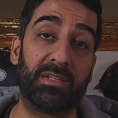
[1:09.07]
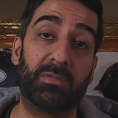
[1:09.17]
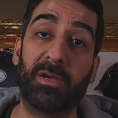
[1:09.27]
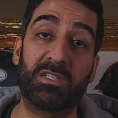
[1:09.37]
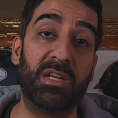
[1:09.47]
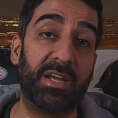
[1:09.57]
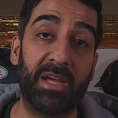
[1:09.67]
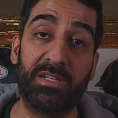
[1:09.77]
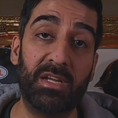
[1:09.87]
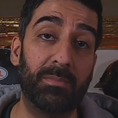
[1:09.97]
especially
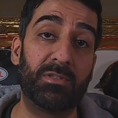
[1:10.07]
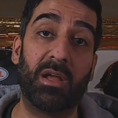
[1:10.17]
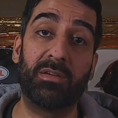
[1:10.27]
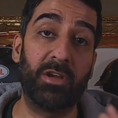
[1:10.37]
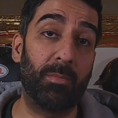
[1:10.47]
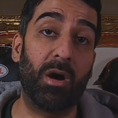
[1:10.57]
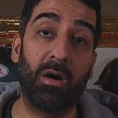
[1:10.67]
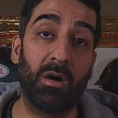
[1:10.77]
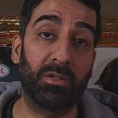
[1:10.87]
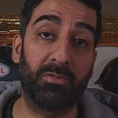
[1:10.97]
KTM's and
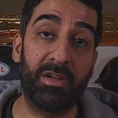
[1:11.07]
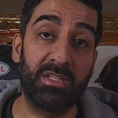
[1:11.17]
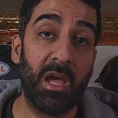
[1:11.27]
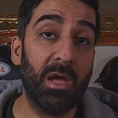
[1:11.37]
Yamaha R3s,